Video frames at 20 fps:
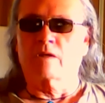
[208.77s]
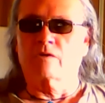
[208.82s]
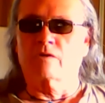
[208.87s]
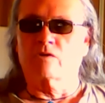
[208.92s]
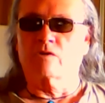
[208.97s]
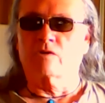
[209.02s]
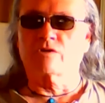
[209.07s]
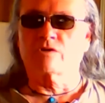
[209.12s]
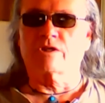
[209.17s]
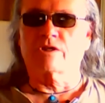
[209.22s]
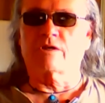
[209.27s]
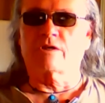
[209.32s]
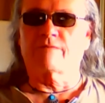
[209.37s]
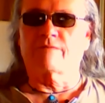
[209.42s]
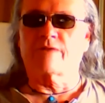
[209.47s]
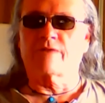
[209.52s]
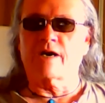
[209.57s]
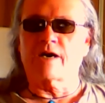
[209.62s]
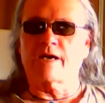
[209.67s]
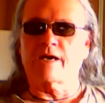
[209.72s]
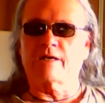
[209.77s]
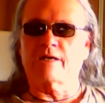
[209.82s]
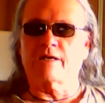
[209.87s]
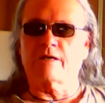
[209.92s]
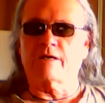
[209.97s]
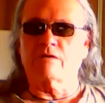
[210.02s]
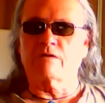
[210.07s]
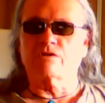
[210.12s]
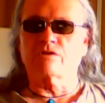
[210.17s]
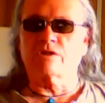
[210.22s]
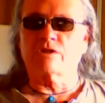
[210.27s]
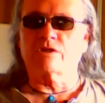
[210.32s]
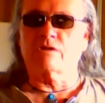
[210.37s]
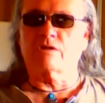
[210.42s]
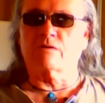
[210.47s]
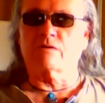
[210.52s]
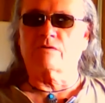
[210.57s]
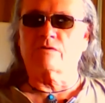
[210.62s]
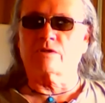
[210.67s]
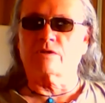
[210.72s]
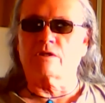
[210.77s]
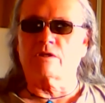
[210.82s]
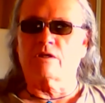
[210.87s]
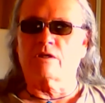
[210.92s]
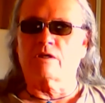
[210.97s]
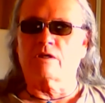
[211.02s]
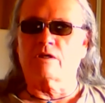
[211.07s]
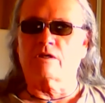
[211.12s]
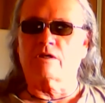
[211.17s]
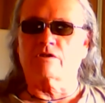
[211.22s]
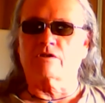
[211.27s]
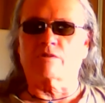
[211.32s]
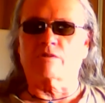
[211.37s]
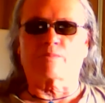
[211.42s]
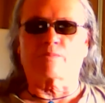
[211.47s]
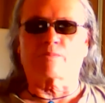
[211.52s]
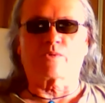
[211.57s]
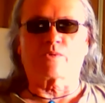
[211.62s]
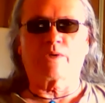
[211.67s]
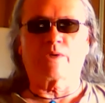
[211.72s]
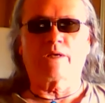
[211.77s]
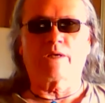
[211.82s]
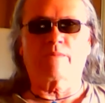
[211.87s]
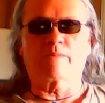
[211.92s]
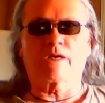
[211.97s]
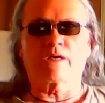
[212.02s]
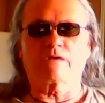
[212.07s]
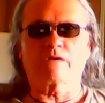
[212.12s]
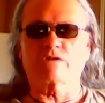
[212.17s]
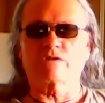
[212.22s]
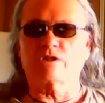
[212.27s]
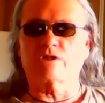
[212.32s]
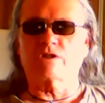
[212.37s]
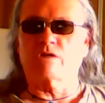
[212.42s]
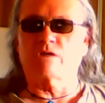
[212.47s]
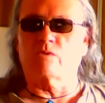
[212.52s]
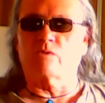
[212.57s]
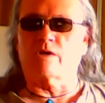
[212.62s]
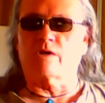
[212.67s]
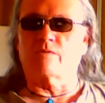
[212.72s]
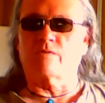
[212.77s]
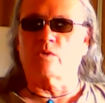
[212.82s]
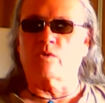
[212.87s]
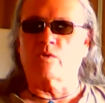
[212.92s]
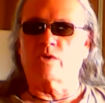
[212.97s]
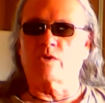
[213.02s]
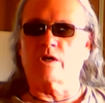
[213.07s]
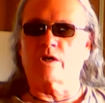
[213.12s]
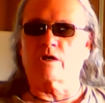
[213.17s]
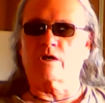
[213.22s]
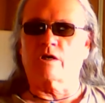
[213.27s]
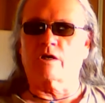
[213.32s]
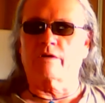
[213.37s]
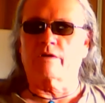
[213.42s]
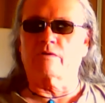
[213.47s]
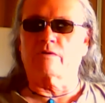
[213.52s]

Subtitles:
There's the divine energy, there's the supreme energy, whatever you want to call it.